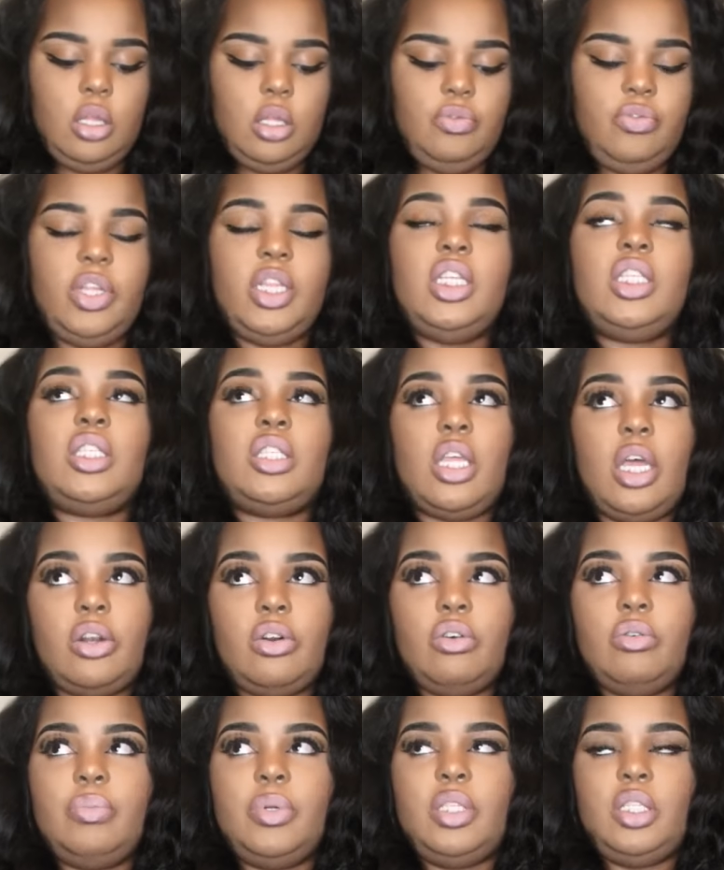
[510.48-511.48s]
Really
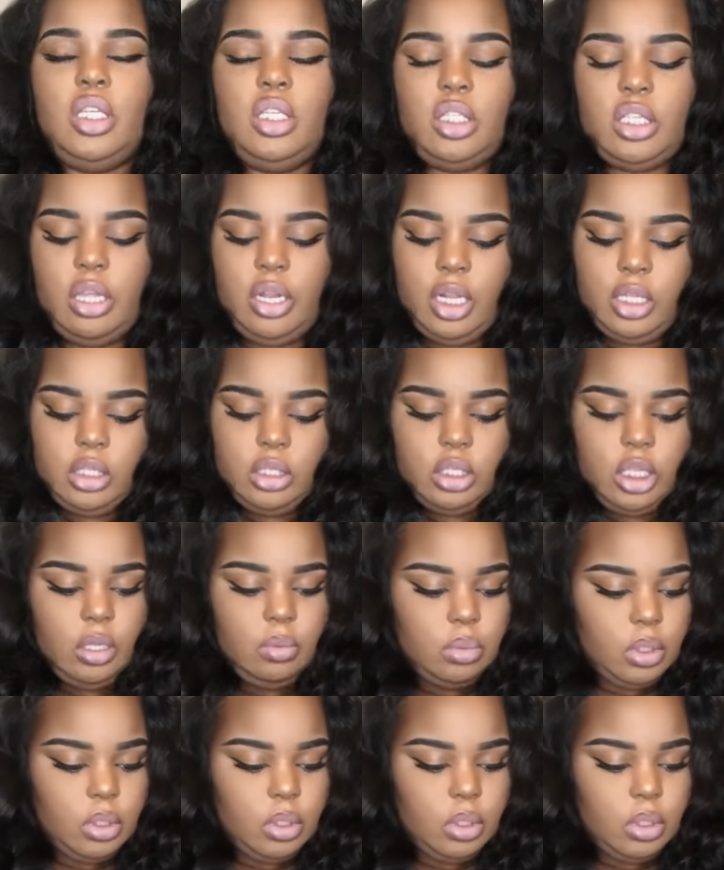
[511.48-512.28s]
subtle but detailed at the same